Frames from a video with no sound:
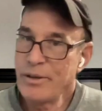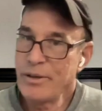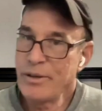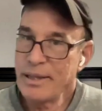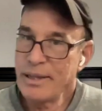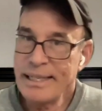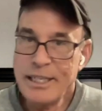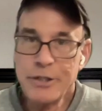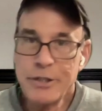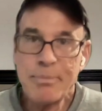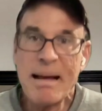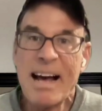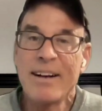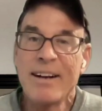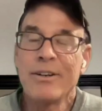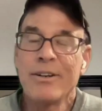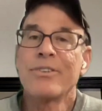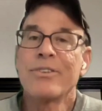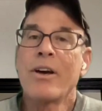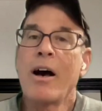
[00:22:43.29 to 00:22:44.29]
you know, leash
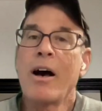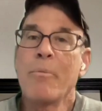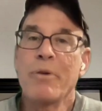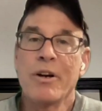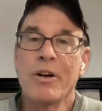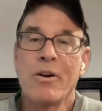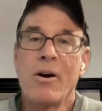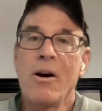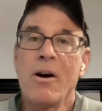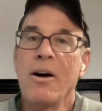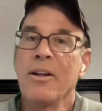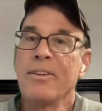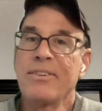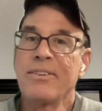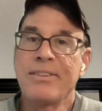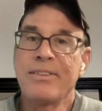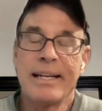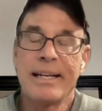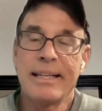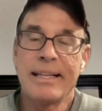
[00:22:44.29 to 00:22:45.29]
manners, come when
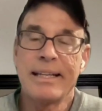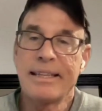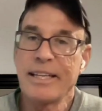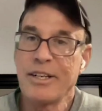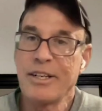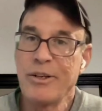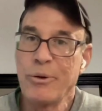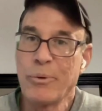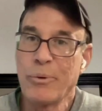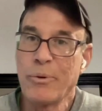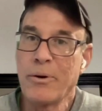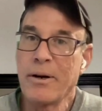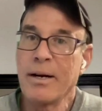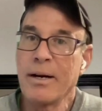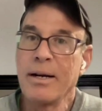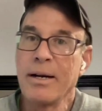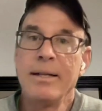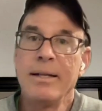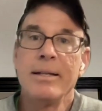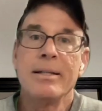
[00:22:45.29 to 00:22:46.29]
called, sit at the
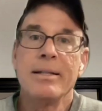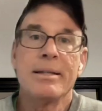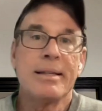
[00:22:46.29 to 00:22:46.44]
door,